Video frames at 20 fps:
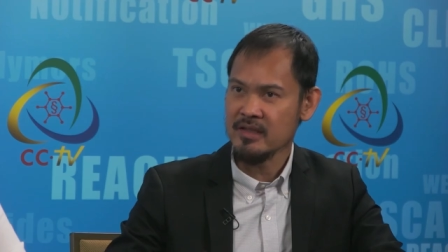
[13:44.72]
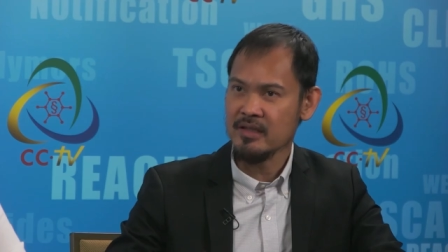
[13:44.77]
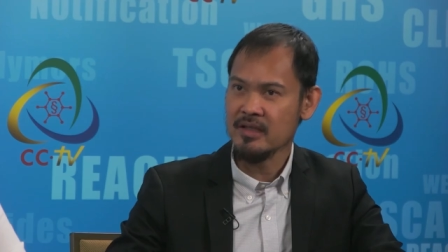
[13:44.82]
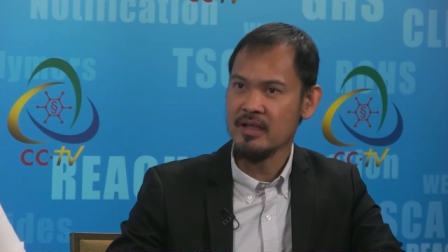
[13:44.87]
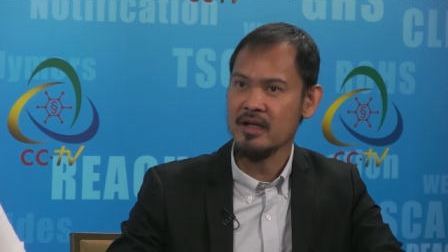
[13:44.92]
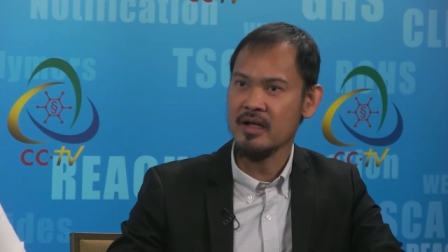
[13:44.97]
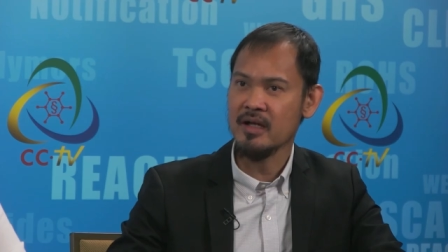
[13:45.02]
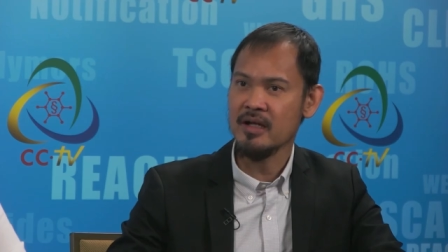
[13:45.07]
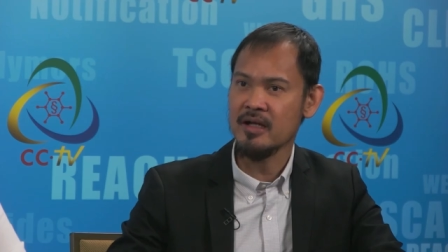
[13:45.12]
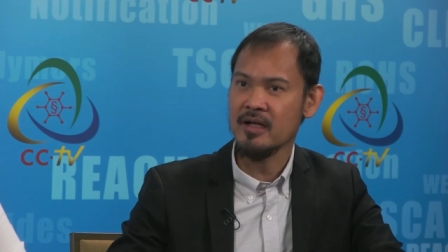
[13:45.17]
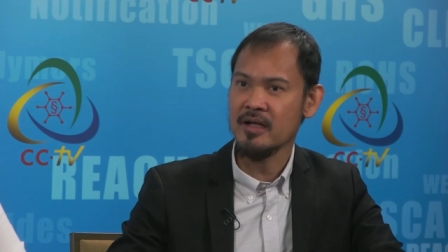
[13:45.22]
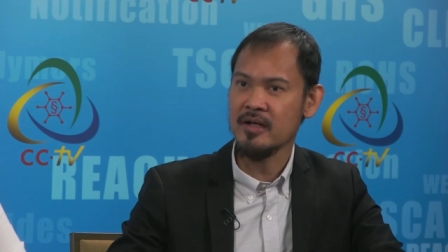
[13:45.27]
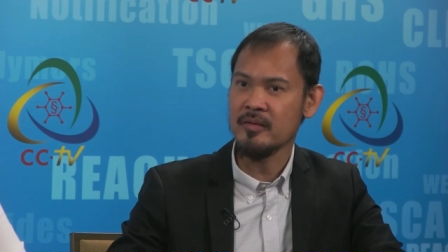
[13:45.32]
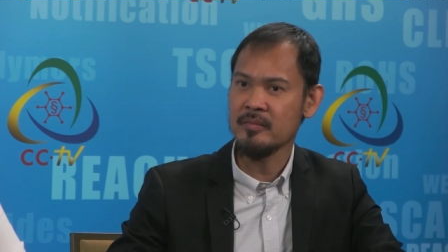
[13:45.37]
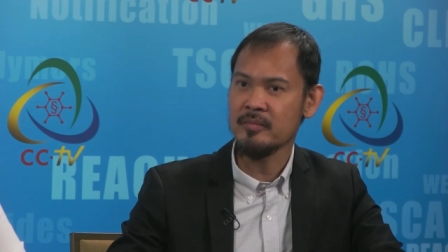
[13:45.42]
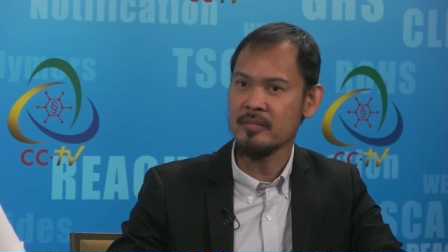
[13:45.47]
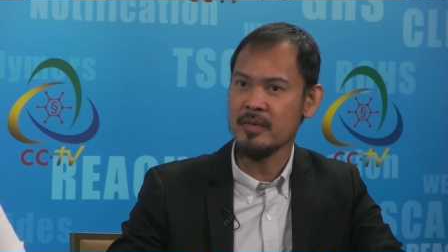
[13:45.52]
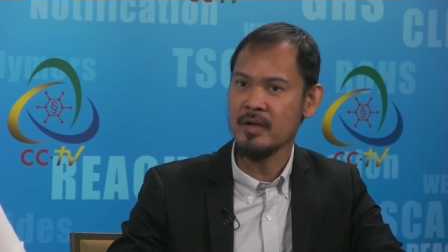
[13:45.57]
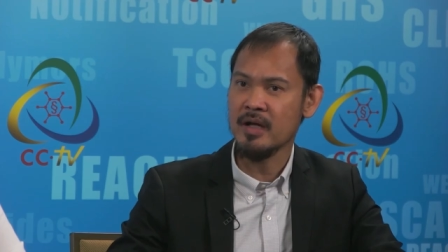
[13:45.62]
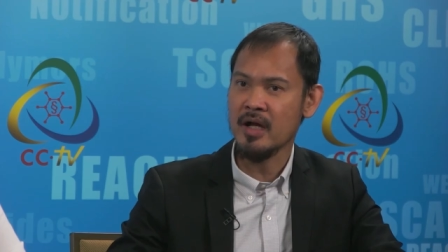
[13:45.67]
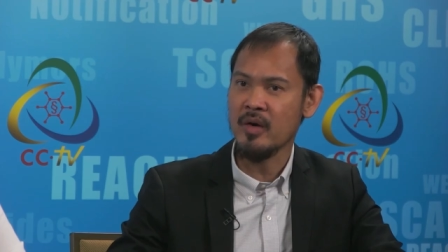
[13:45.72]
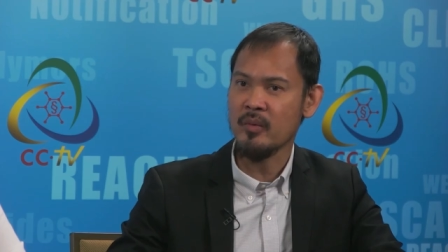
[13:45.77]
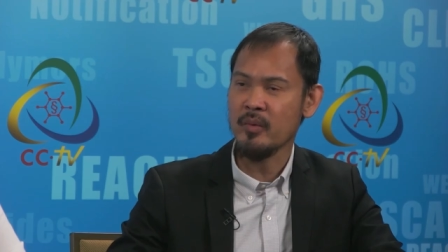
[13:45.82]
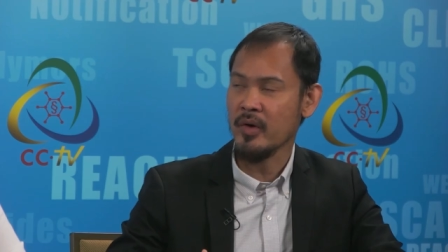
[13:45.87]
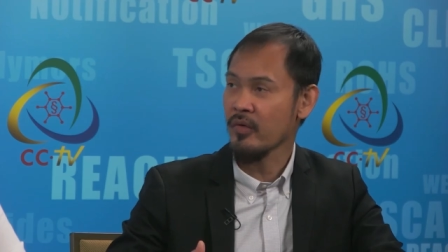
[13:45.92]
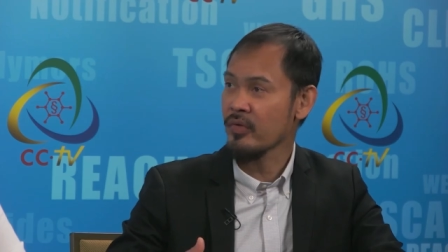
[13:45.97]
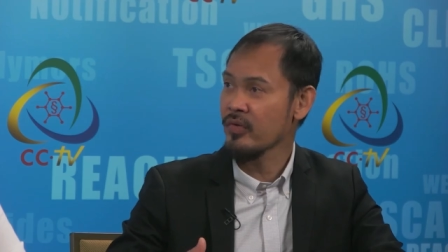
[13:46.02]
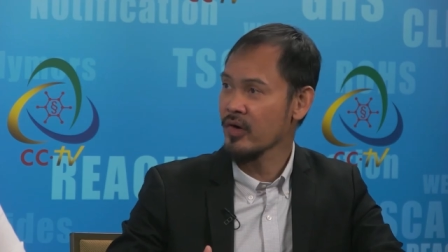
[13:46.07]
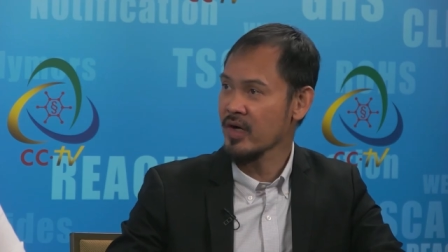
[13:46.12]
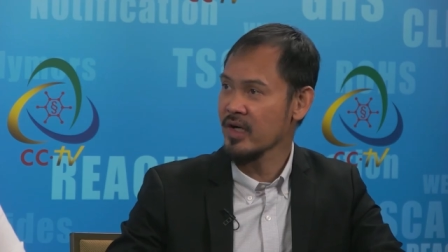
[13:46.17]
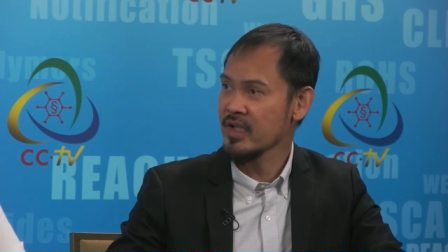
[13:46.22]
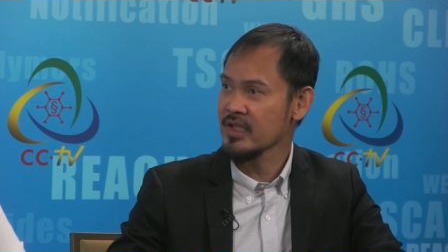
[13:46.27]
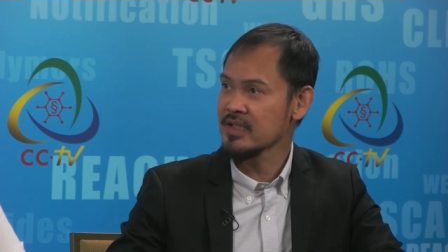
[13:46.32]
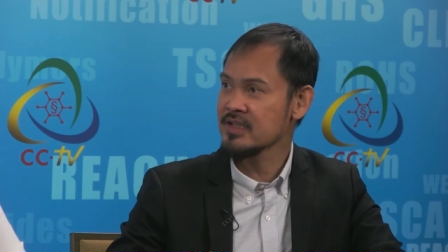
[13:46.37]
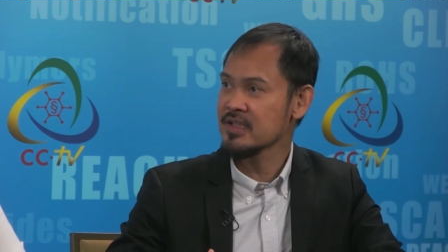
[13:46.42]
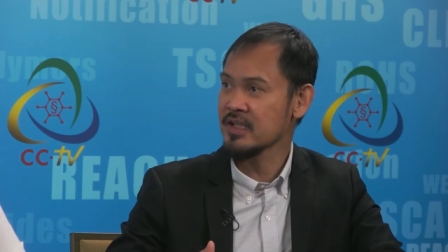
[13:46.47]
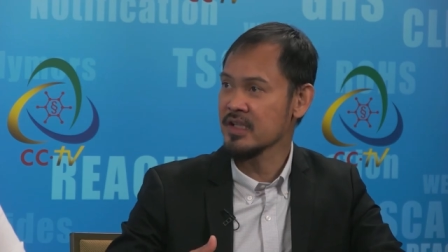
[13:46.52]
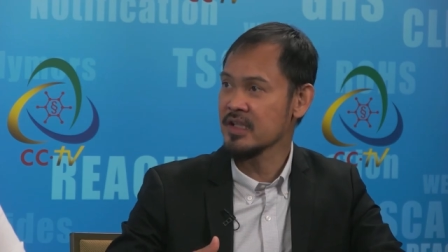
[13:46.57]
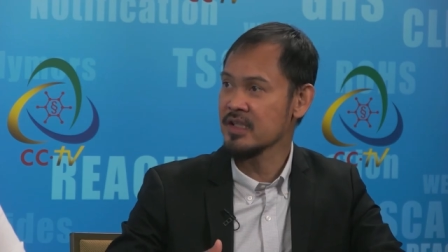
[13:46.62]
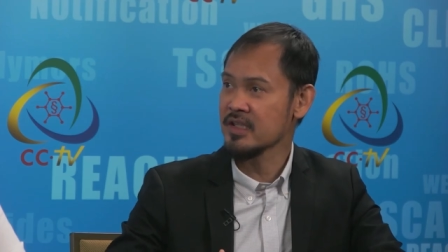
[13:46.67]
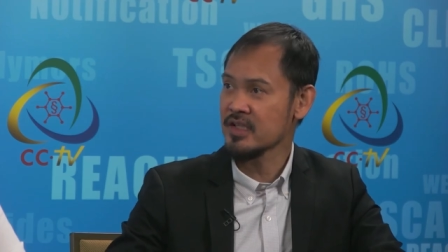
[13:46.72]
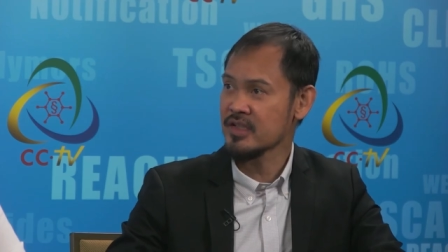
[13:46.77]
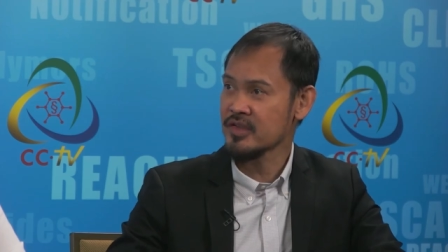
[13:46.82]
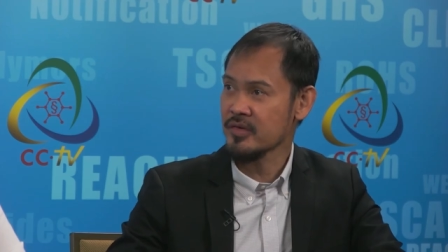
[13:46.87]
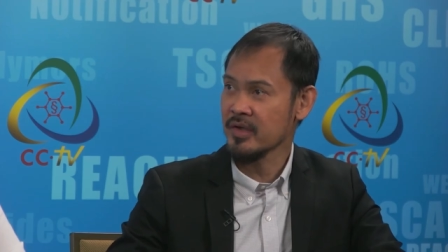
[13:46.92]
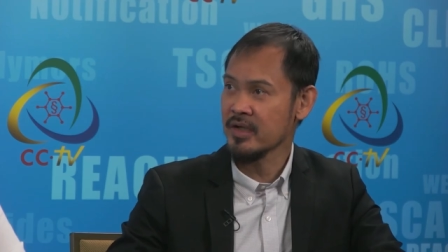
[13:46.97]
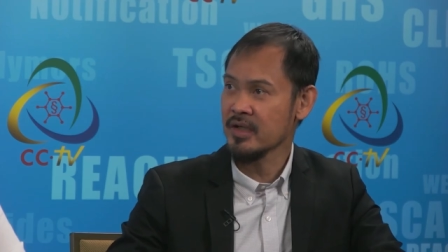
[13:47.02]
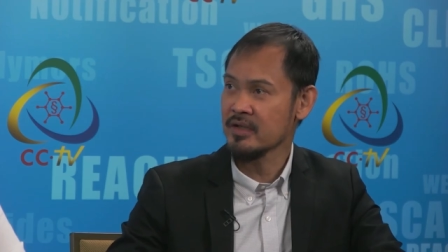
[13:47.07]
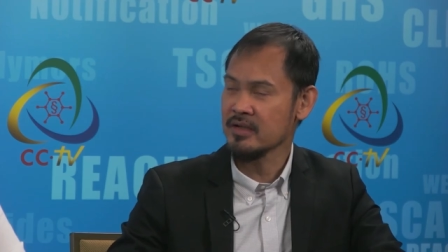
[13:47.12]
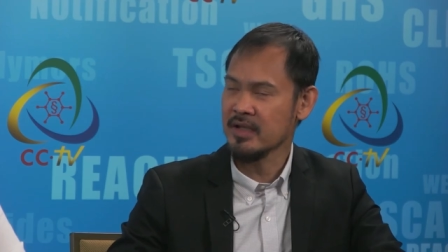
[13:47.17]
um, our authorities and industry,